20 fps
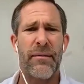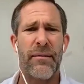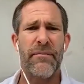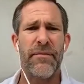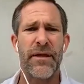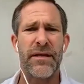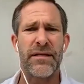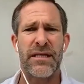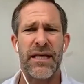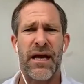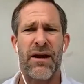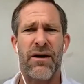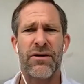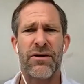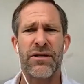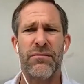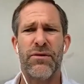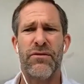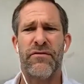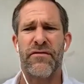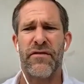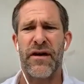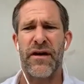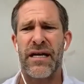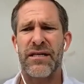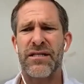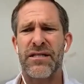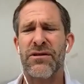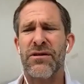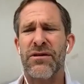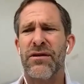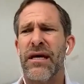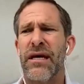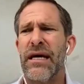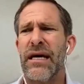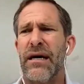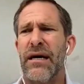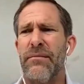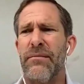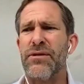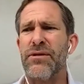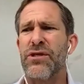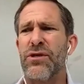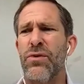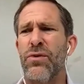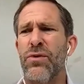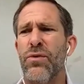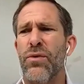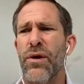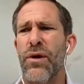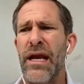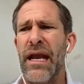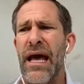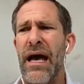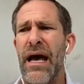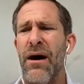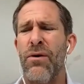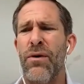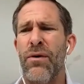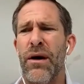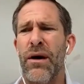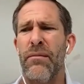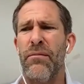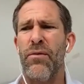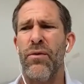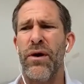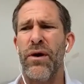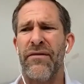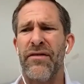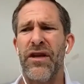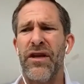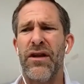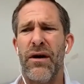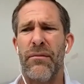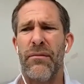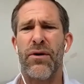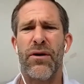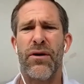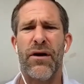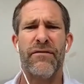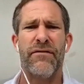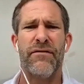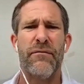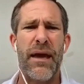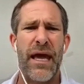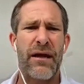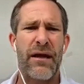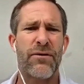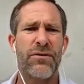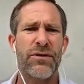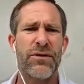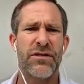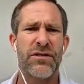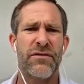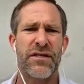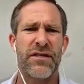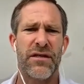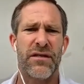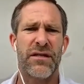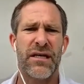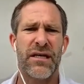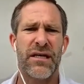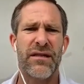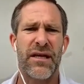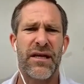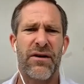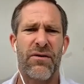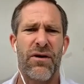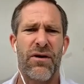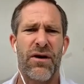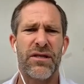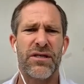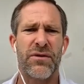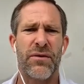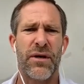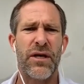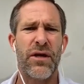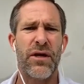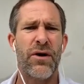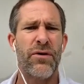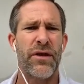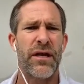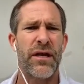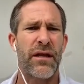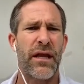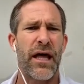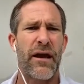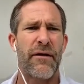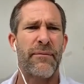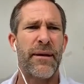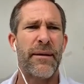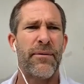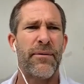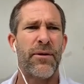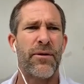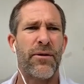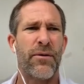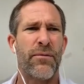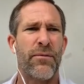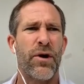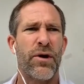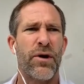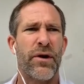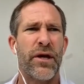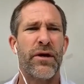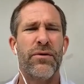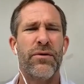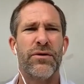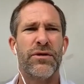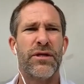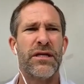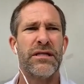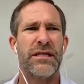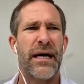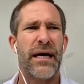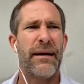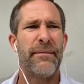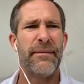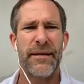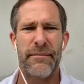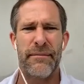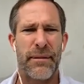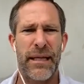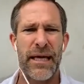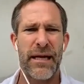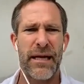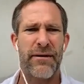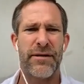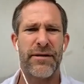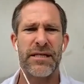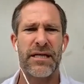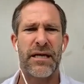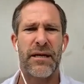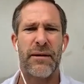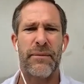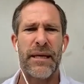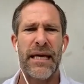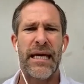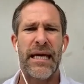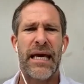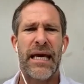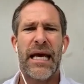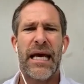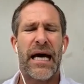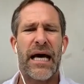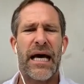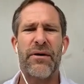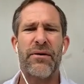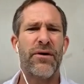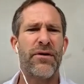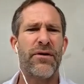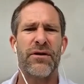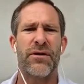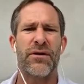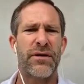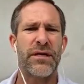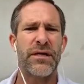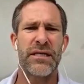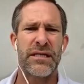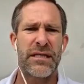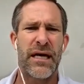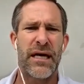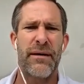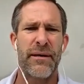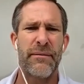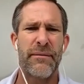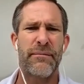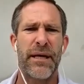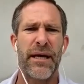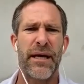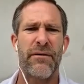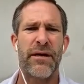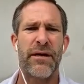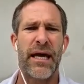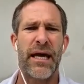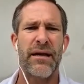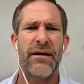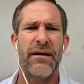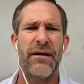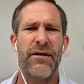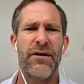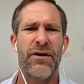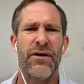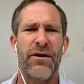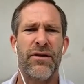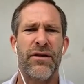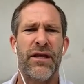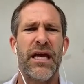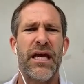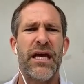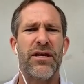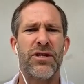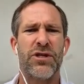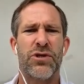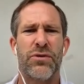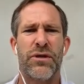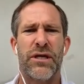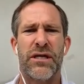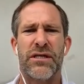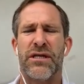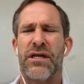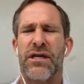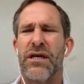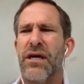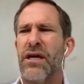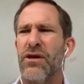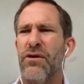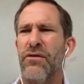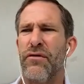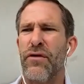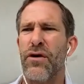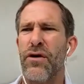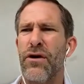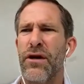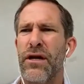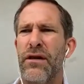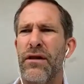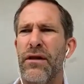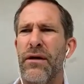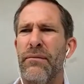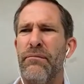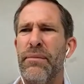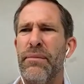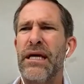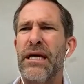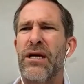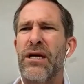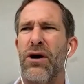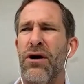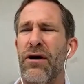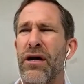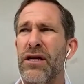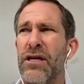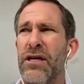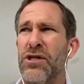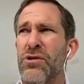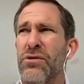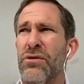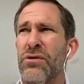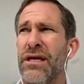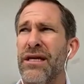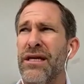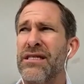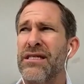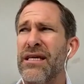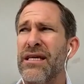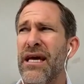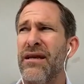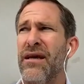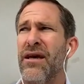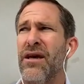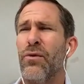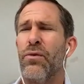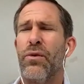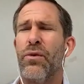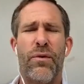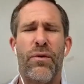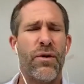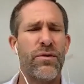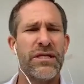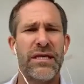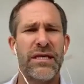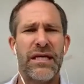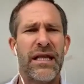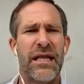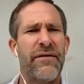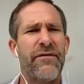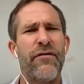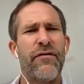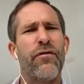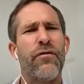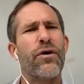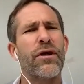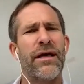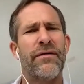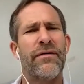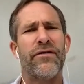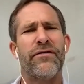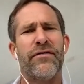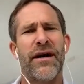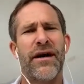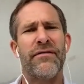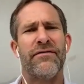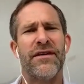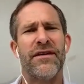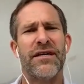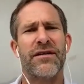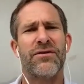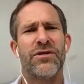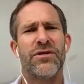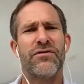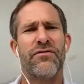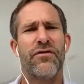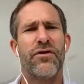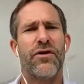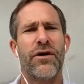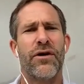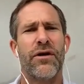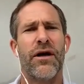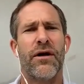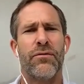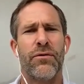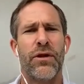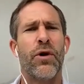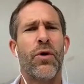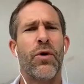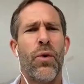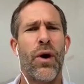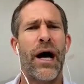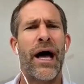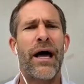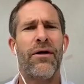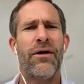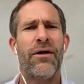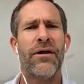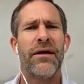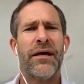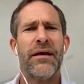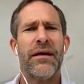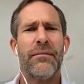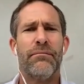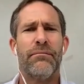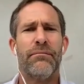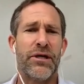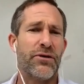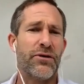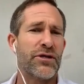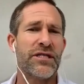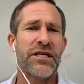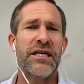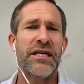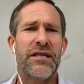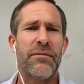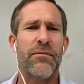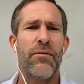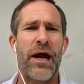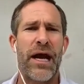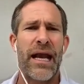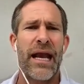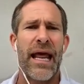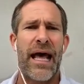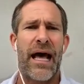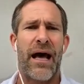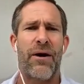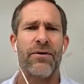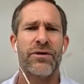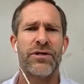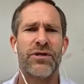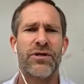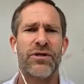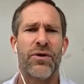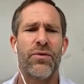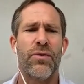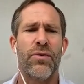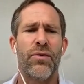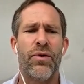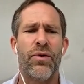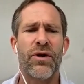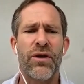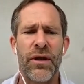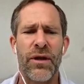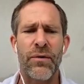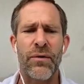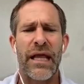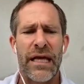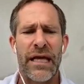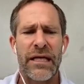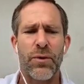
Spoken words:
that's there to move faster. So right now, we have a number of makers of silicon that are on. So I know that a lot of people are wondering who the dominant player is going to be. I don't know that there is a dominant player yet. The industry is, you've heard in the big car industry, has said we won't see level 4, level 5 vehicles for a little while, but you're seeing them right now. So we like to